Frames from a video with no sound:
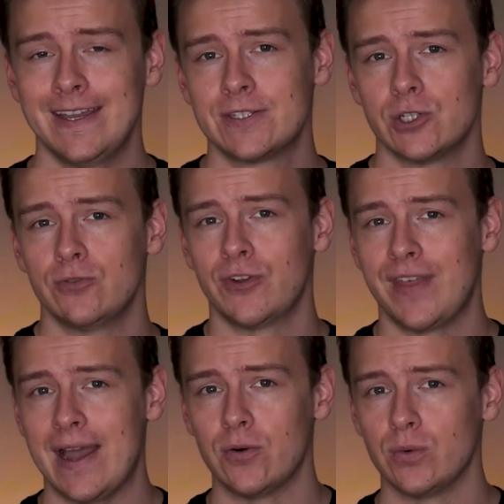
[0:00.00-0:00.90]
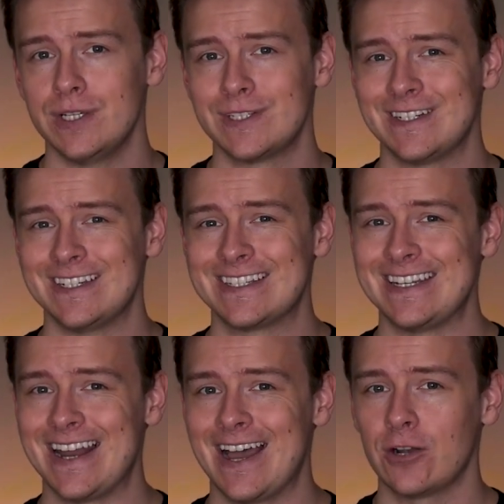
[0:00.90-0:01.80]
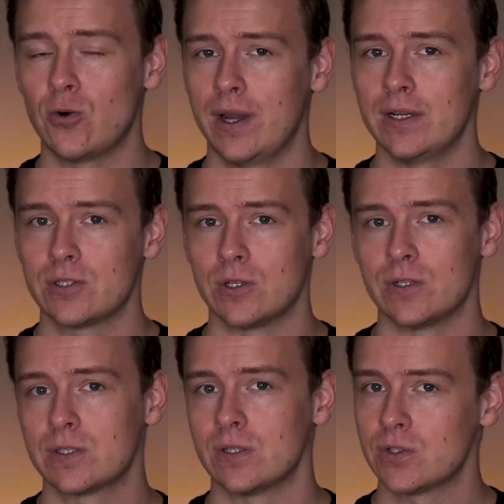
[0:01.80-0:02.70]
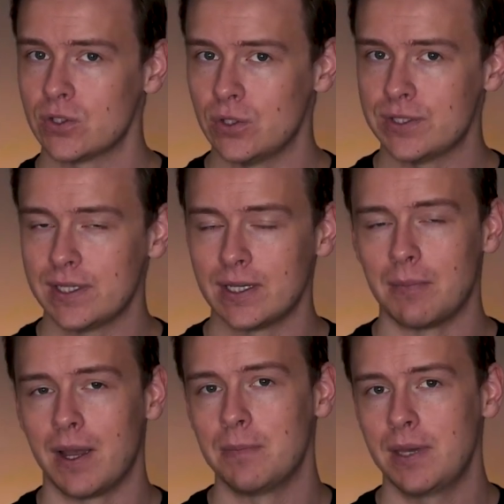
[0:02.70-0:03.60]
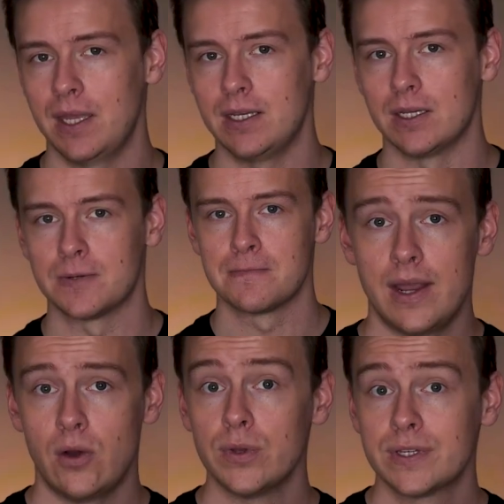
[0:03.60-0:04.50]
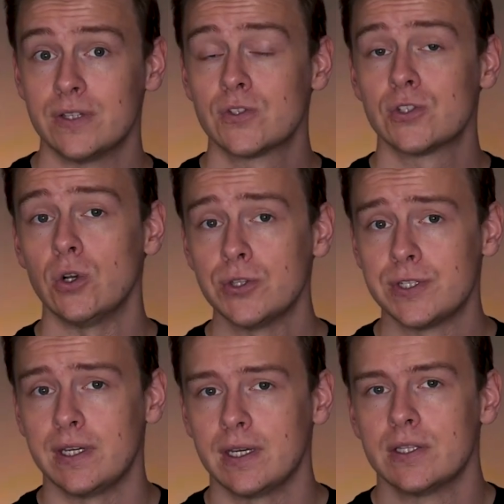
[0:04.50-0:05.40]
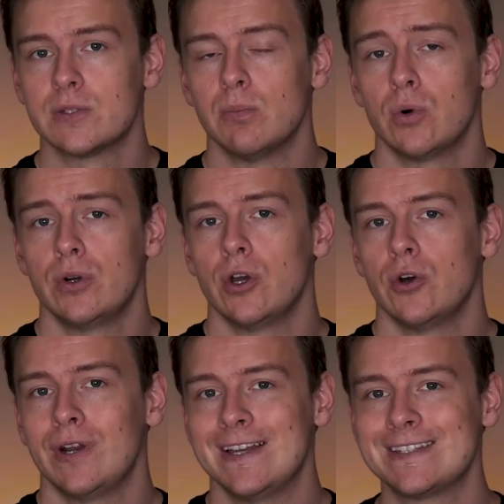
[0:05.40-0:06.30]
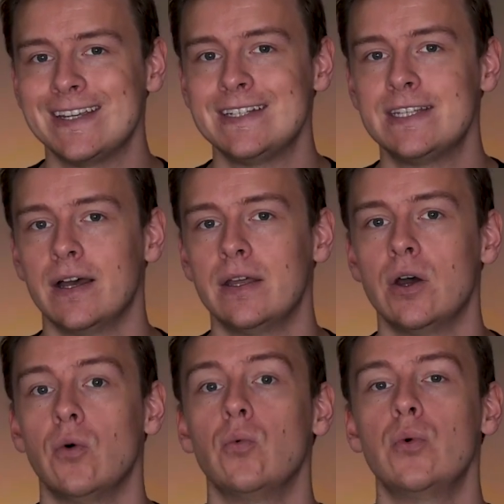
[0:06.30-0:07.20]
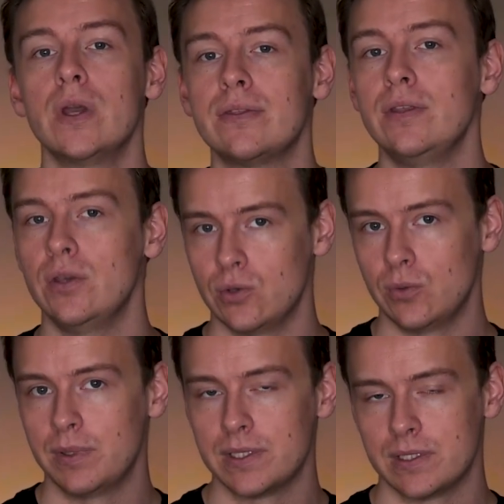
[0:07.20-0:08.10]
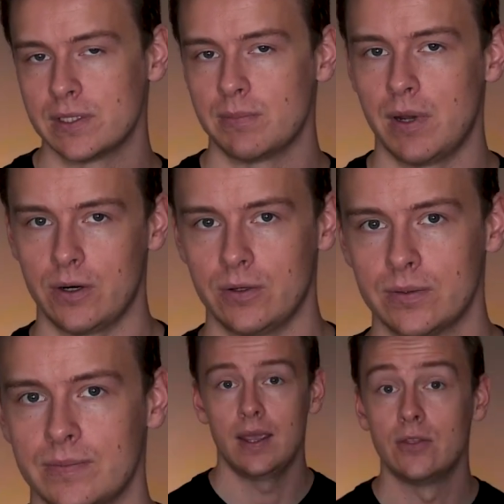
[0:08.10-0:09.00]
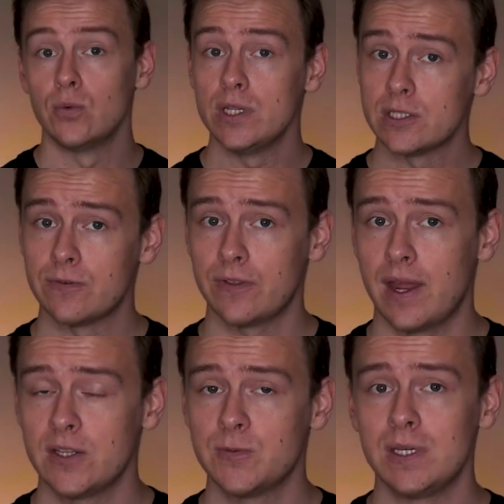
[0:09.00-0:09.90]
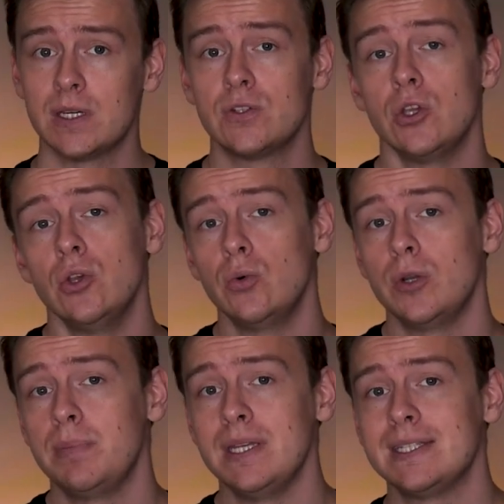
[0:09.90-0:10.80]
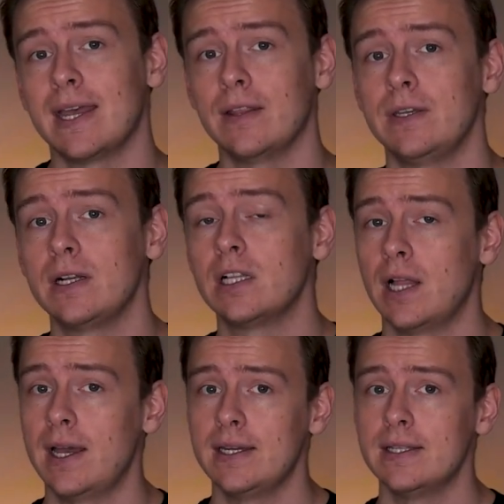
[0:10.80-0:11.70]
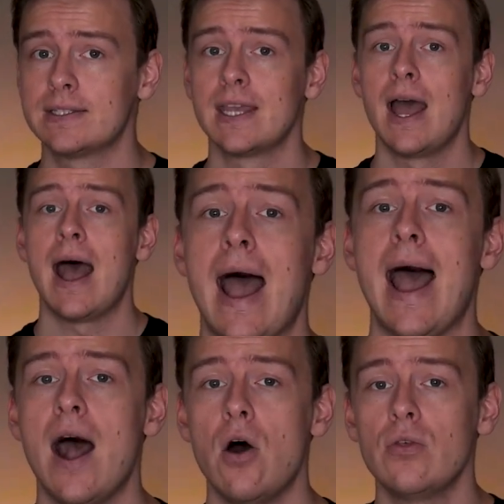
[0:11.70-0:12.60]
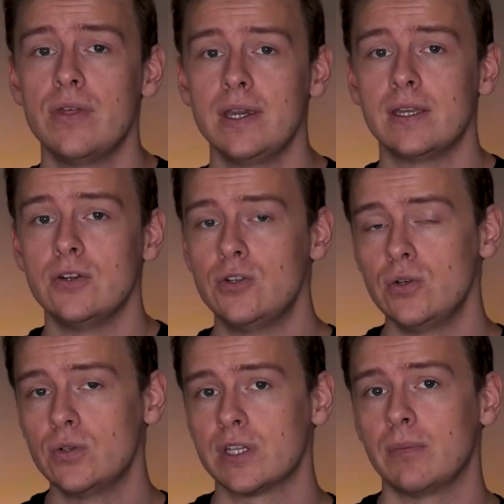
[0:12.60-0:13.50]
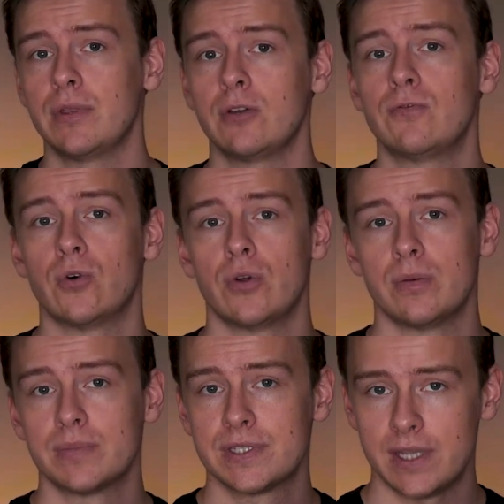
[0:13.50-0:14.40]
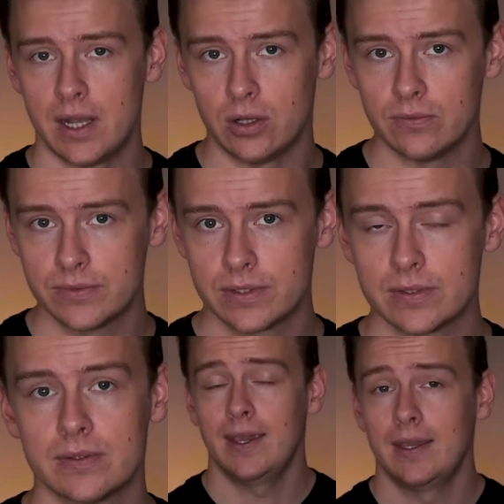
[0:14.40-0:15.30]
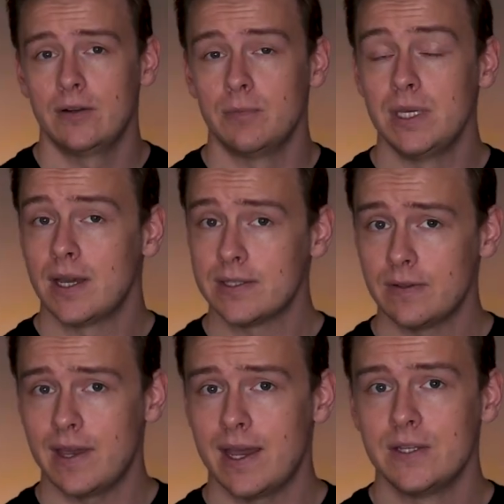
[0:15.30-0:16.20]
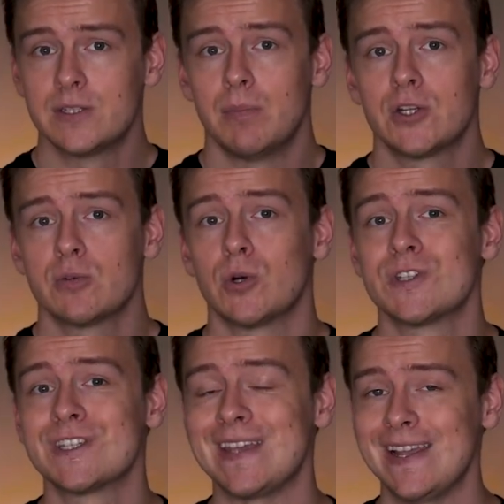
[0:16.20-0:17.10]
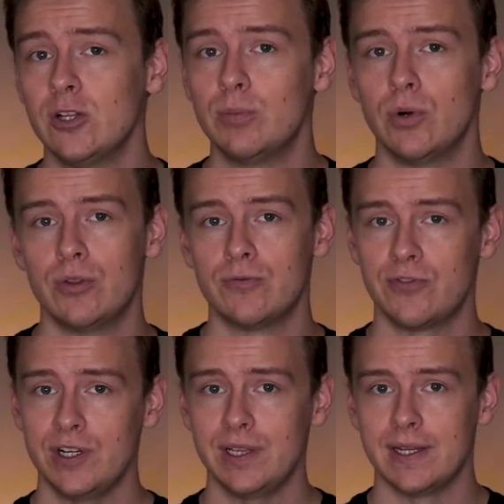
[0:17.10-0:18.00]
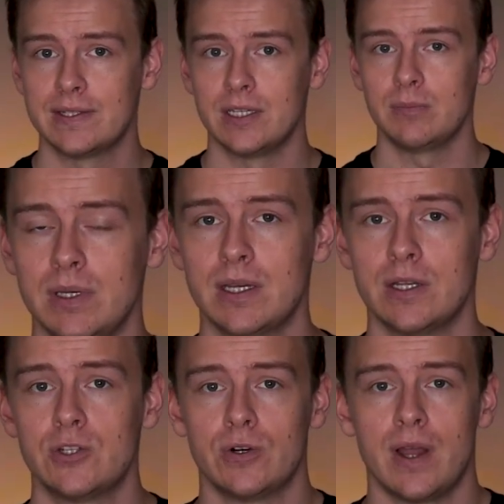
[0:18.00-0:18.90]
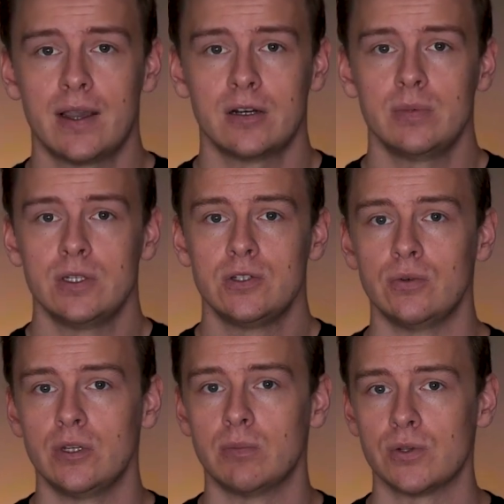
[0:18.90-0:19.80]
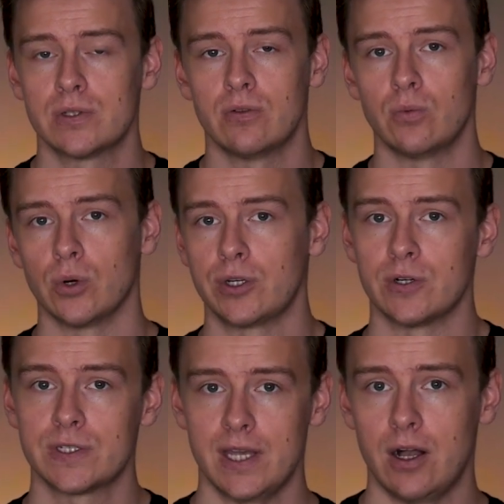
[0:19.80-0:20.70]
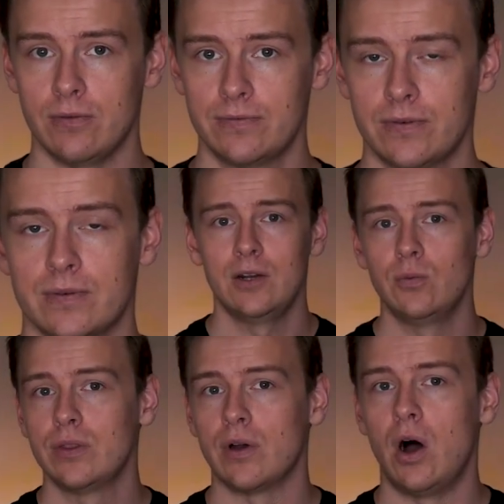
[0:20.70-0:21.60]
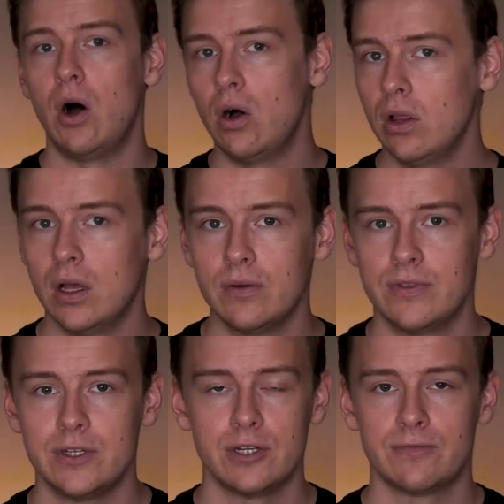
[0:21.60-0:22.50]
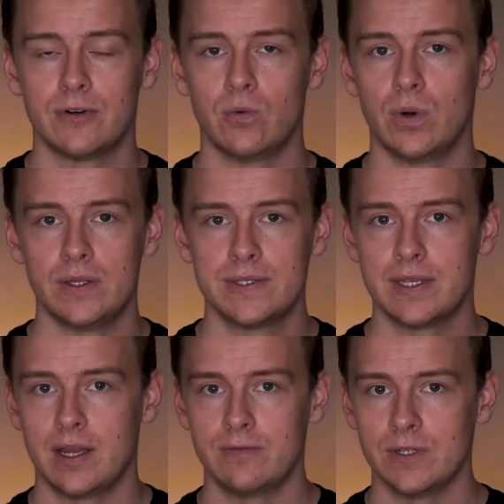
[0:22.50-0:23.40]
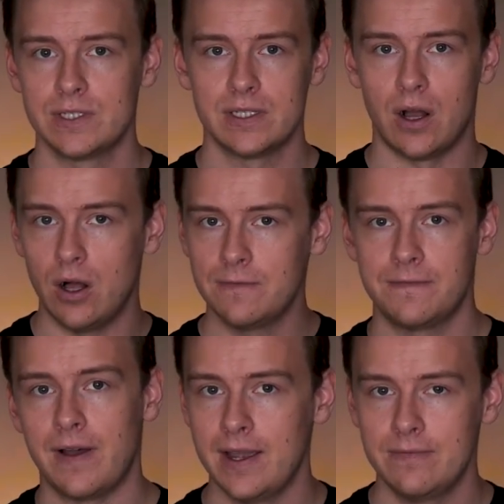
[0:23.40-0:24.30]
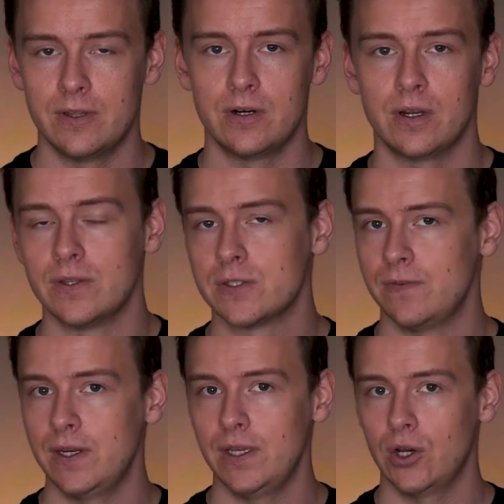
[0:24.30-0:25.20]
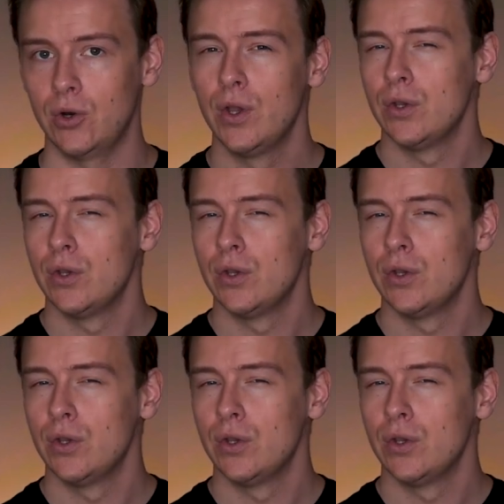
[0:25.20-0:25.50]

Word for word: And so for that reason, it's not quite as good as consulting, in my opinion. Opinion. Now, with consulting, it's more known as a done with you business model. And the reason for that is because you would be telling clients how they can do something for themselves. And because of that, it's much more scalable than freelancing because you're not going to be doing most of the work yourself. And with all of the different ones that I've listed, all five that are on this video,